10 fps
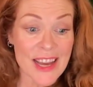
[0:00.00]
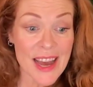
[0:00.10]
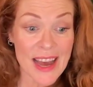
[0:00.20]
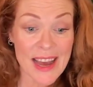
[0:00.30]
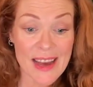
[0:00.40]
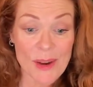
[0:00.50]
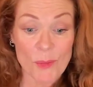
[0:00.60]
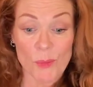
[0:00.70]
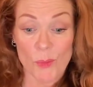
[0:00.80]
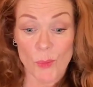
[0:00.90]

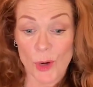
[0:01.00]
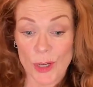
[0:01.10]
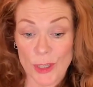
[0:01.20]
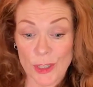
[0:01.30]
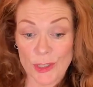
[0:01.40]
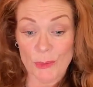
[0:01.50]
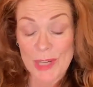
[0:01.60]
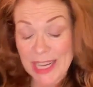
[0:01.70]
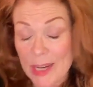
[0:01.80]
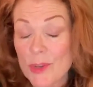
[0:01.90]
when
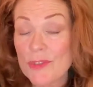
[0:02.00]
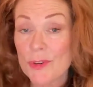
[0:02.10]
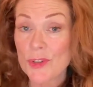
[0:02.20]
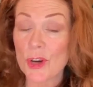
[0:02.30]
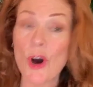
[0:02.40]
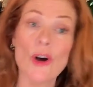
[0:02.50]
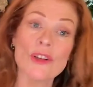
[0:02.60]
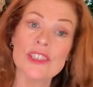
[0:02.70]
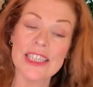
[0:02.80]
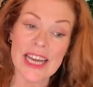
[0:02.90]
he was first
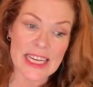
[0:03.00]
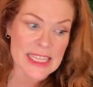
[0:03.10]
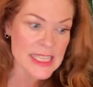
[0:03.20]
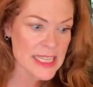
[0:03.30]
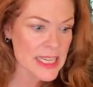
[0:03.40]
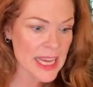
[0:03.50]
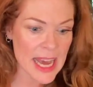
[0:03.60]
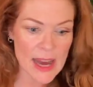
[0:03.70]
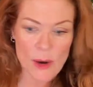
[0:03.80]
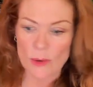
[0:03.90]
called to kind of seek
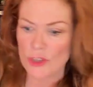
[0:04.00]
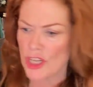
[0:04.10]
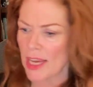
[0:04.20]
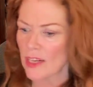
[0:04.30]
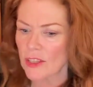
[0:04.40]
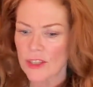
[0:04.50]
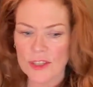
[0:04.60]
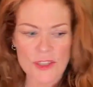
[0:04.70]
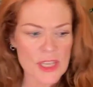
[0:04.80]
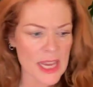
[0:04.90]
out
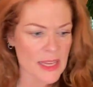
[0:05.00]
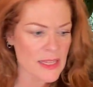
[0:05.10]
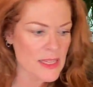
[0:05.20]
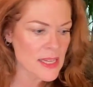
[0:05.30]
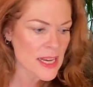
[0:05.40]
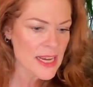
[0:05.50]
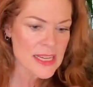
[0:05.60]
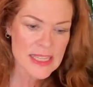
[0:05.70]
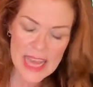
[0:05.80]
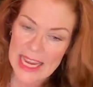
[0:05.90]
channelers and
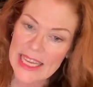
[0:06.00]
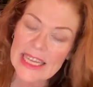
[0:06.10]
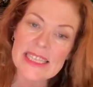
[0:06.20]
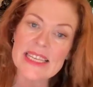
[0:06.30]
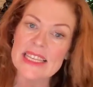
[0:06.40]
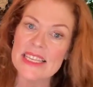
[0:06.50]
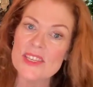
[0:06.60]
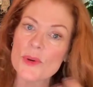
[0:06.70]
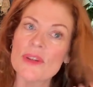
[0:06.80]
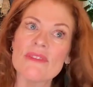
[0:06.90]
psychics and this
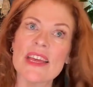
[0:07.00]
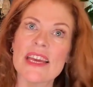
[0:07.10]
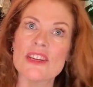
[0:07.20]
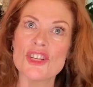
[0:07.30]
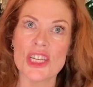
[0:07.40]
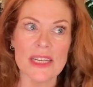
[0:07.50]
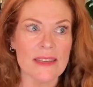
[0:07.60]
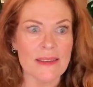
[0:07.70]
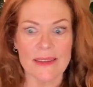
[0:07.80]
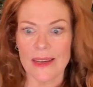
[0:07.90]
sort of thing,
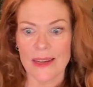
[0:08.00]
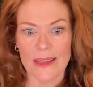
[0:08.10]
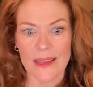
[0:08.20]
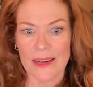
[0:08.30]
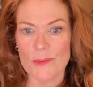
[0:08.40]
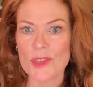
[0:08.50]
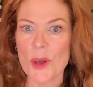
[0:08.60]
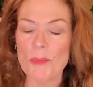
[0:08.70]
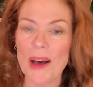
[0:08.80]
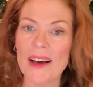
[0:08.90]
she kind of thought it was all
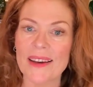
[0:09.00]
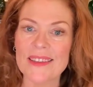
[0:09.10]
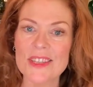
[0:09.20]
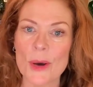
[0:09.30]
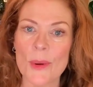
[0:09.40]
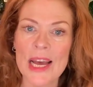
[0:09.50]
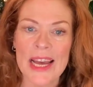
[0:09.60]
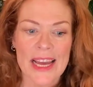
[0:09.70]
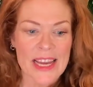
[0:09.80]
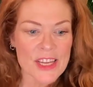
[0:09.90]
bunk. So
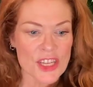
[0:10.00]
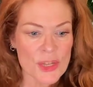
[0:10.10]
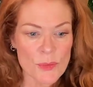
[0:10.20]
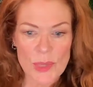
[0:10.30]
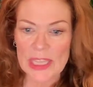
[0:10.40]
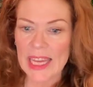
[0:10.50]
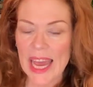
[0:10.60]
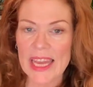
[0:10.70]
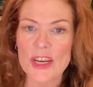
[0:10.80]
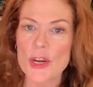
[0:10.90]
she really
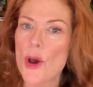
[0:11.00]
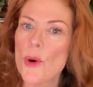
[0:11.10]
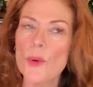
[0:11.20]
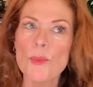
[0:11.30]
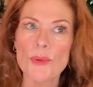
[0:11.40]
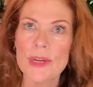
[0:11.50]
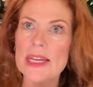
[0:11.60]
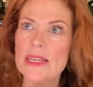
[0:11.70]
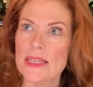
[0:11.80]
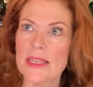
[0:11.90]
had no
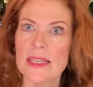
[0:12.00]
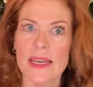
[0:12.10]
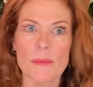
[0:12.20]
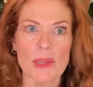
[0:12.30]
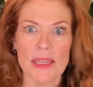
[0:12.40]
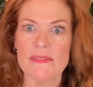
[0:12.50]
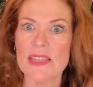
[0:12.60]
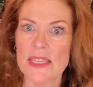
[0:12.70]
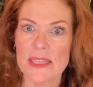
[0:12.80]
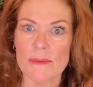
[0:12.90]
pre-existing belief
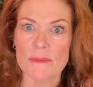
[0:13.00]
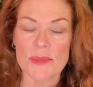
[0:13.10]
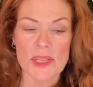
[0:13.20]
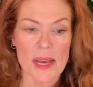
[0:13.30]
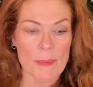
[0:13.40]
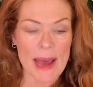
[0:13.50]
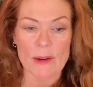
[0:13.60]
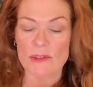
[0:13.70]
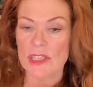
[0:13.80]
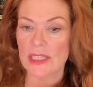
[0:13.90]
systems
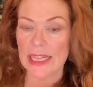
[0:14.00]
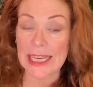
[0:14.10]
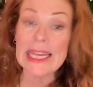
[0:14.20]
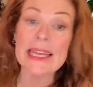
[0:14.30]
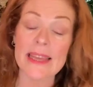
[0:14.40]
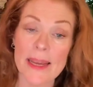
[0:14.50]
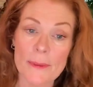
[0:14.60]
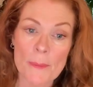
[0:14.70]
about anything.